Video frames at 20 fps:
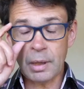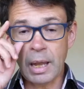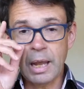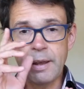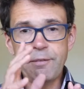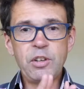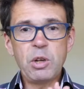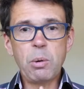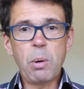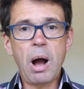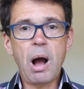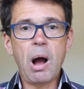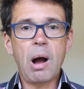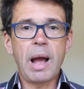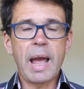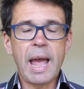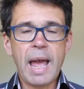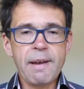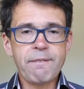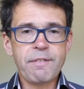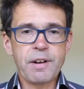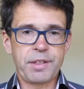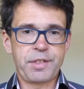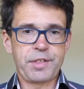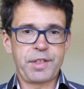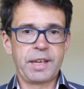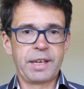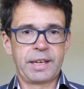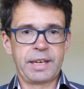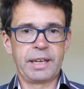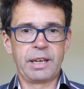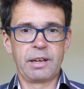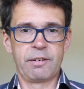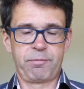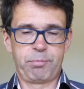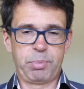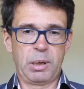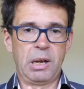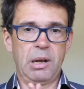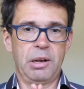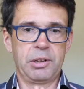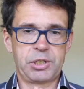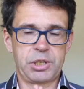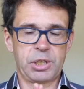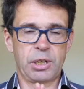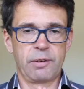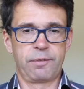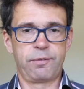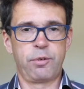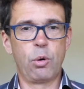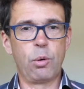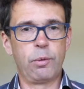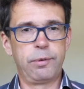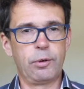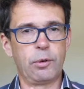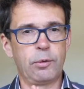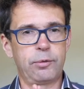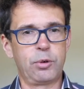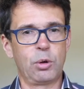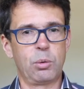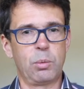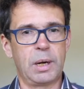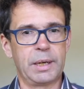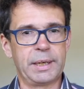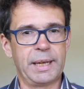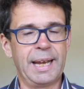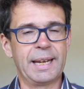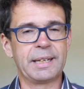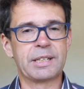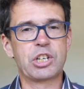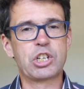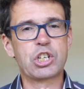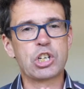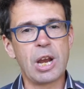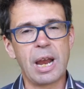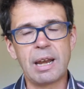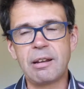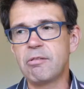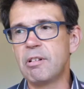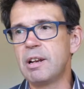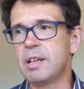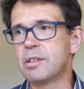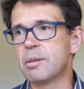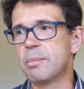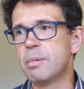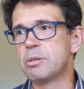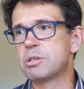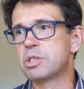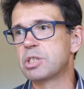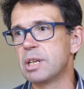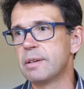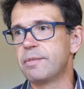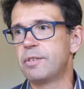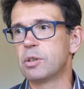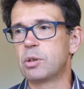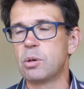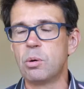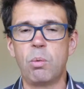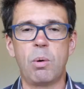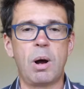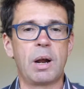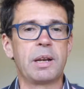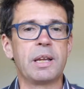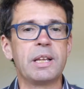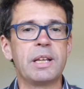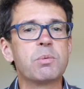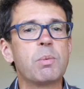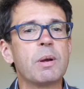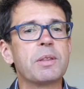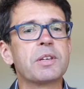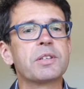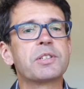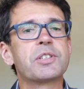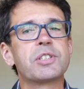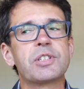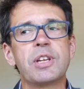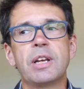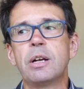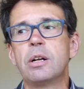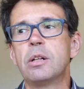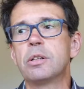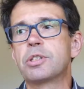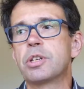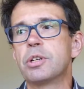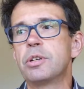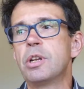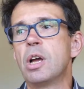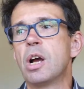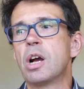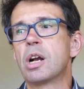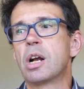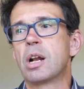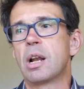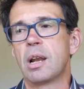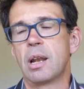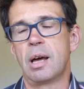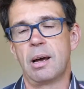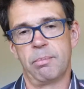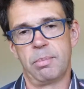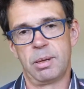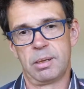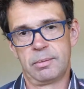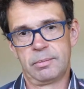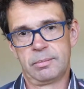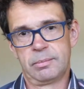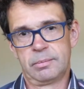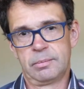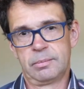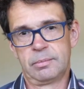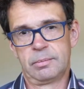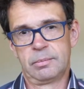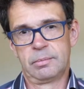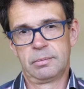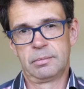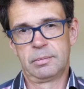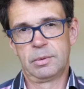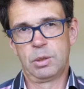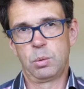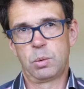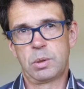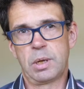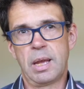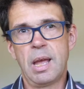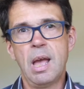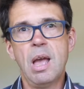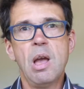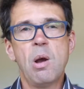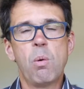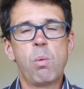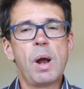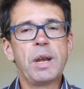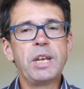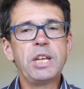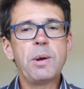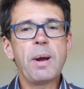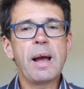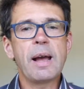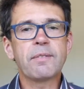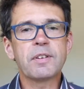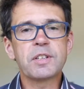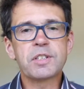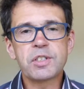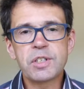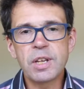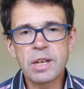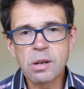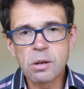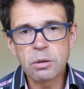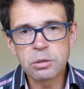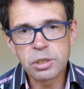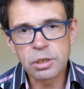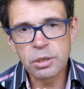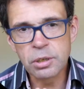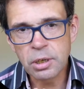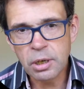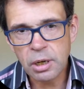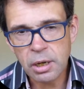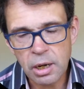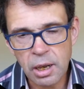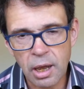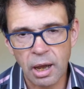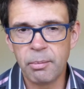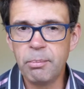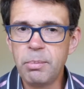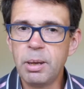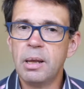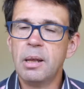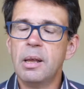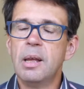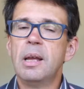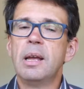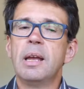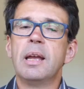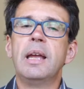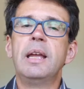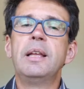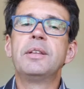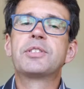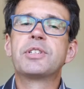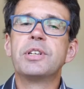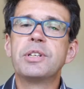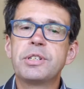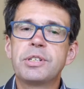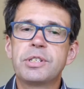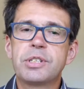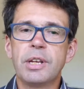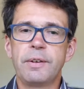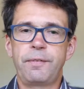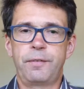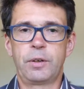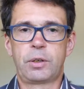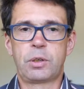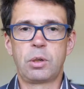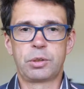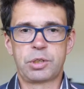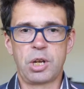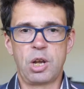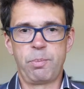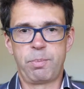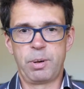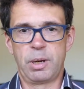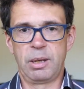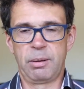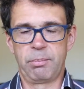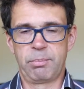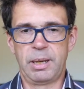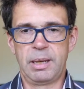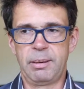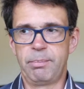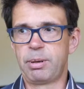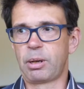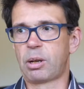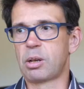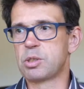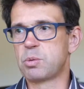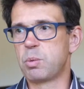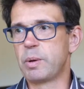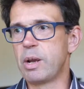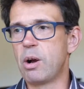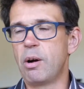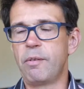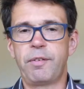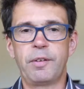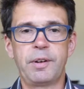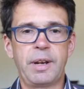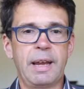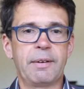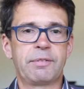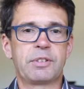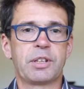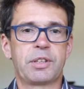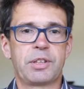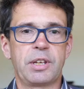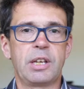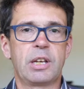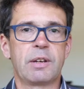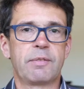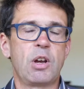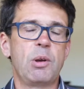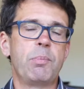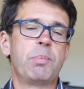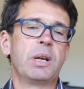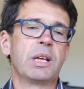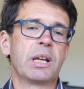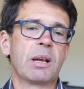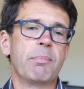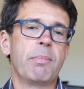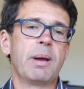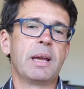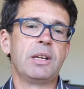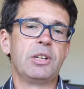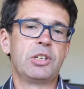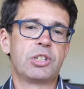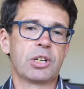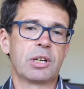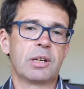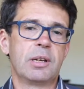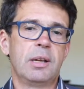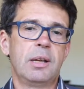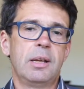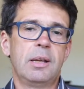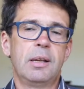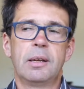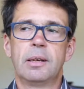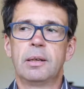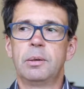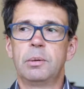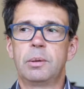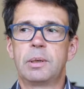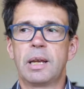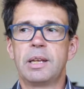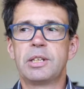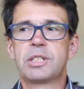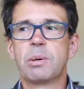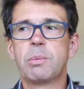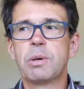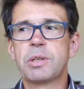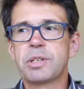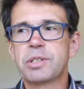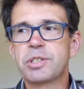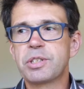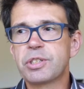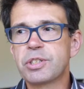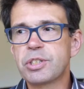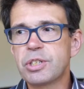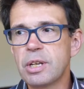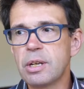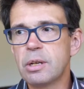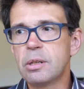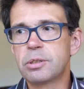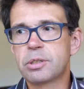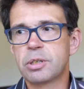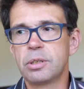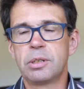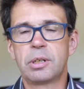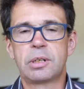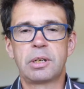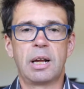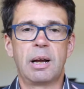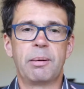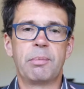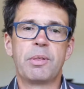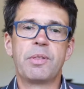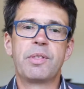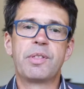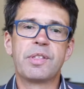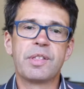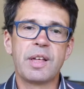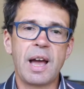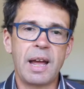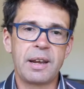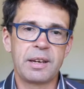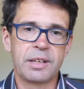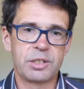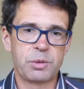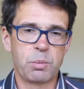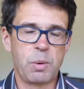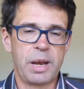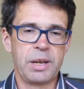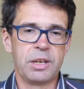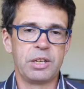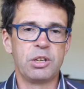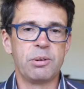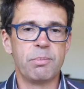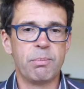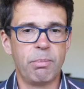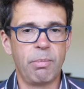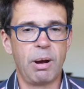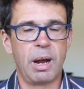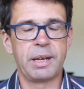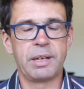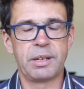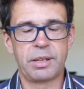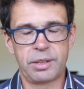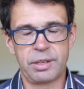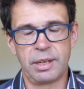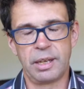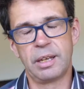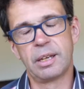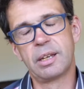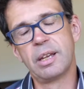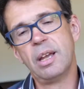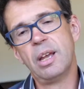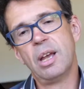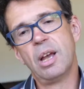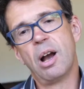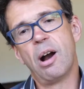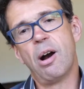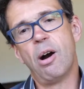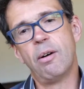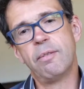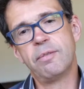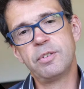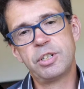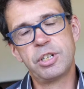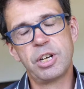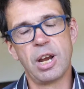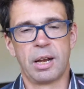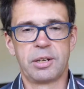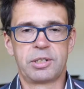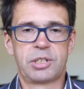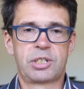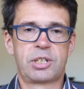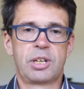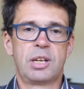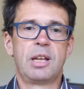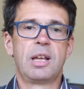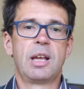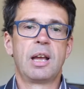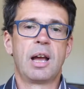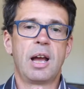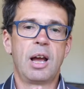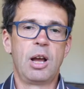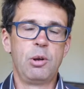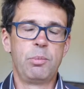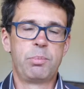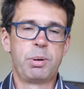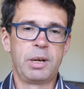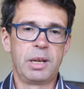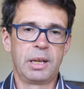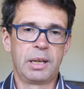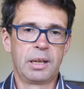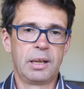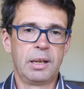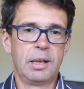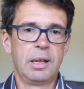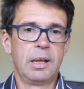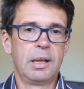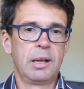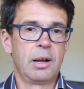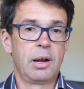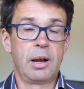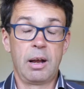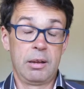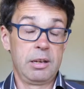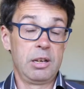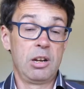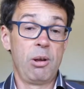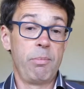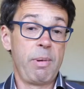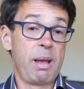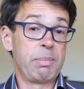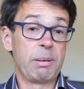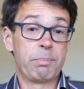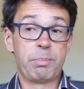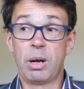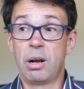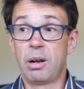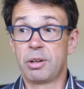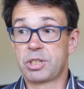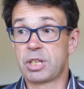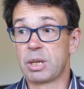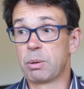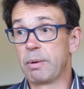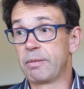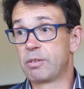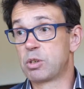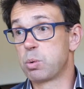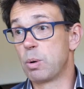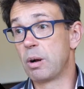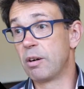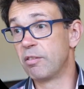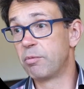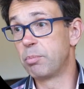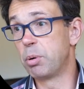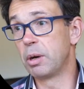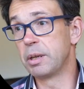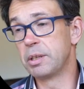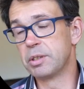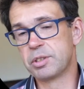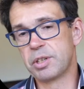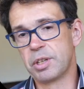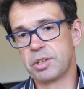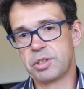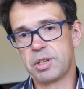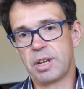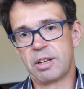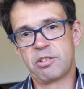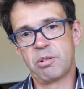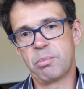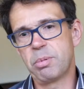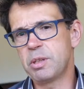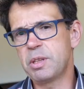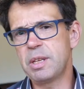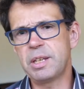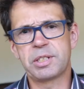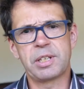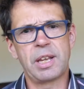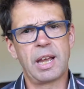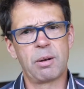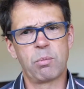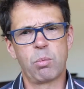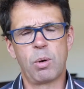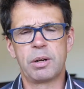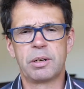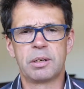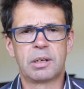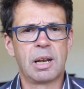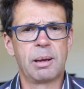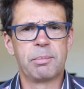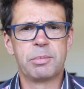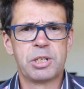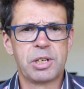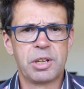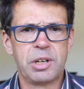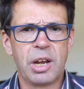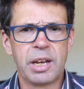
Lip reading: if you are ever thinking of passing a 4-4-4-1 hand, generally the most difficult one is with a singleton club. Okay, when you have a singleton club, it's a difficult opening bid because we often have to think of opening a major. Okay, so with a singleton club, that is when you might think of just opening, maybe passing with 12 points, etc. But this hand, 1 club is a